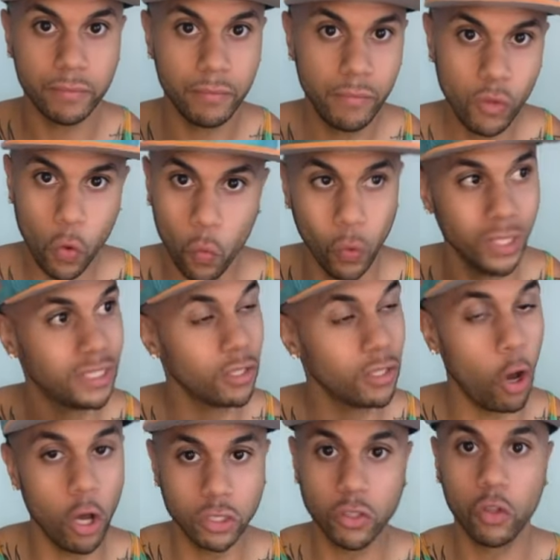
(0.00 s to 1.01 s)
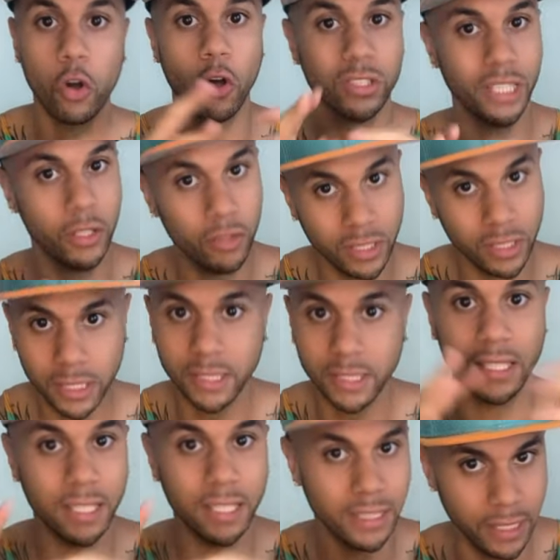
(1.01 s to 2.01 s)
which also causes illnesses and
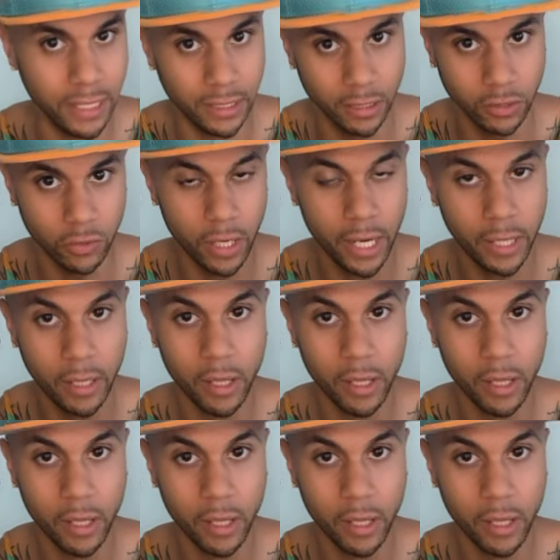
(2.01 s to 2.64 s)
diseases, right?